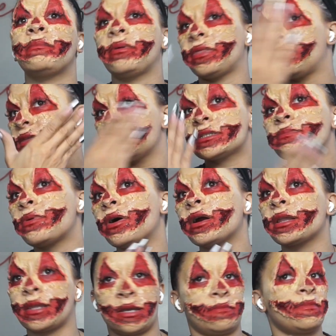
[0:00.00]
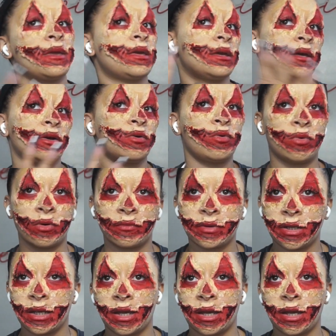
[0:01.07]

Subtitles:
but this part, like making it gory